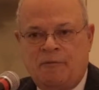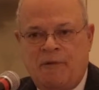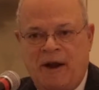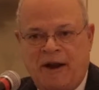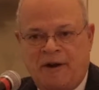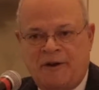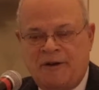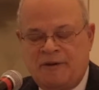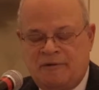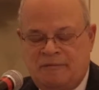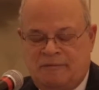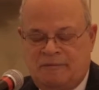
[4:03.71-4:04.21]

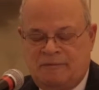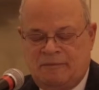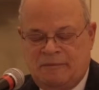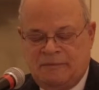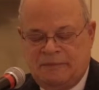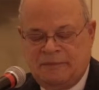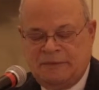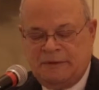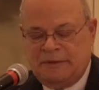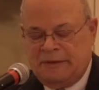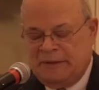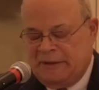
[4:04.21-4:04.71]
record
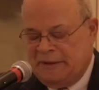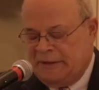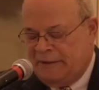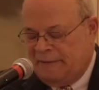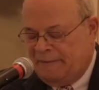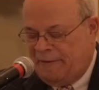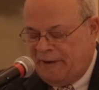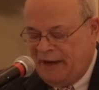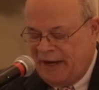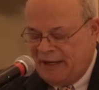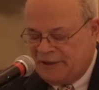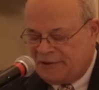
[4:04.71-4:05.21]

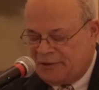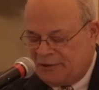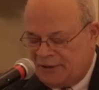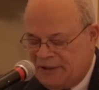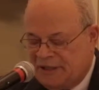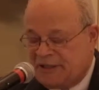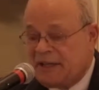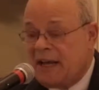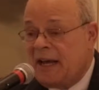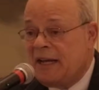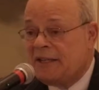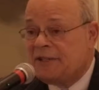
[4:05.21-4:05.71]
financial
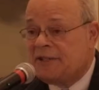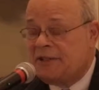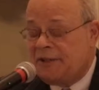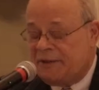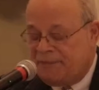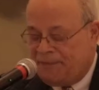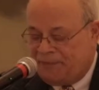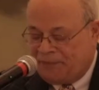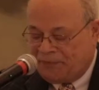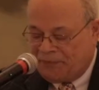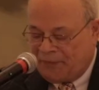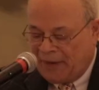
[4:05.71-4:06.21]
disaster.